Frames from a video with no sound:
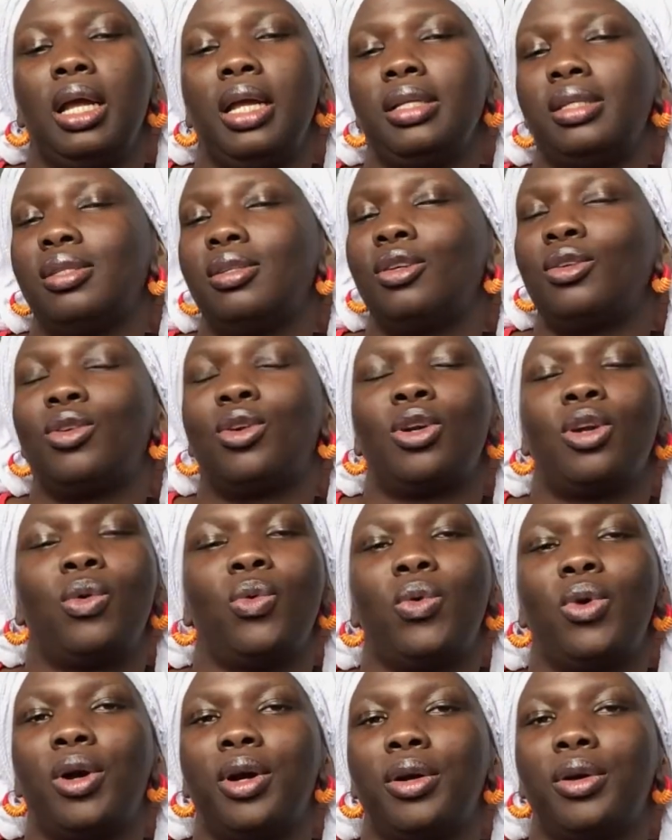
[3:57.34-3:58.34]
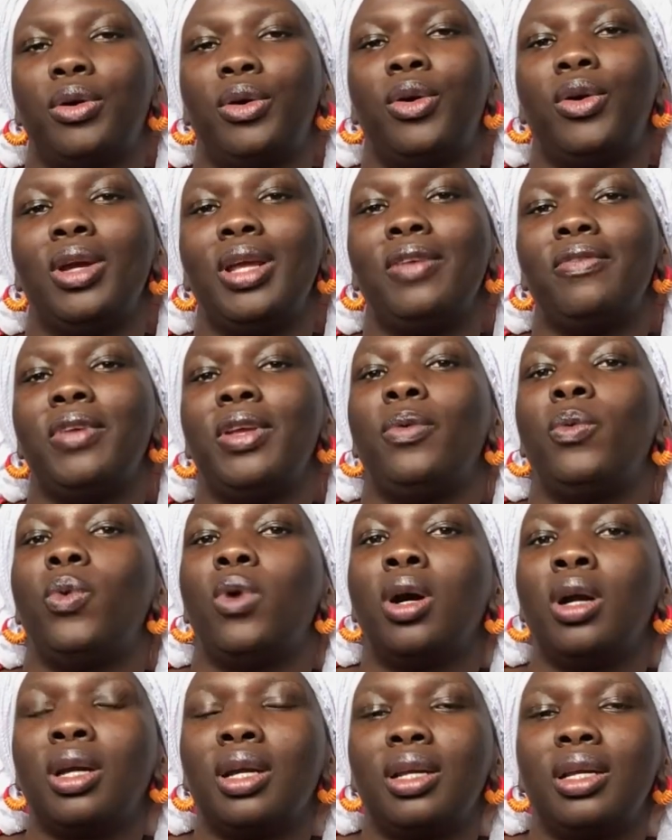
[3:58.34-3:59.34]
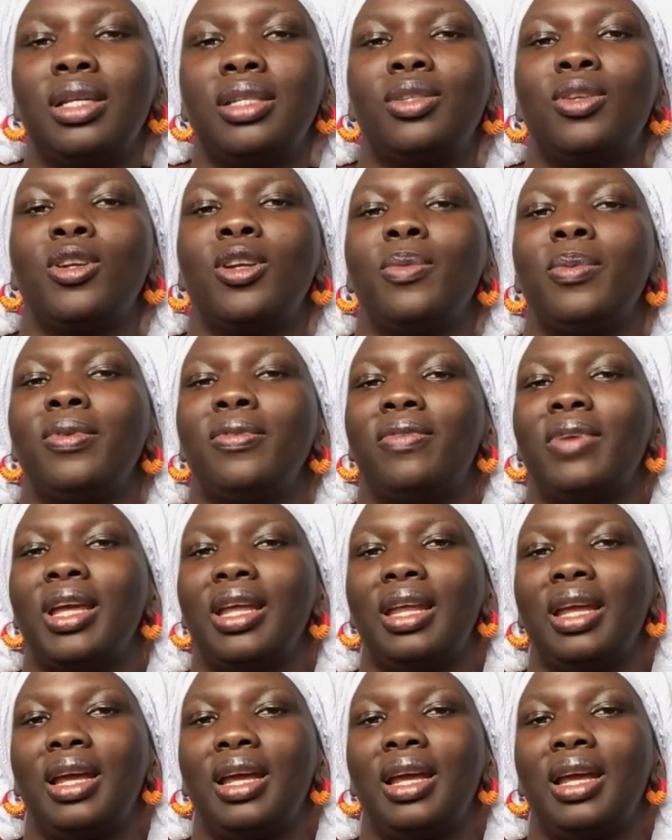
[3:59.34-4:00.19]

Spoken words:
not gonna work. Or if it works, it's gonna be very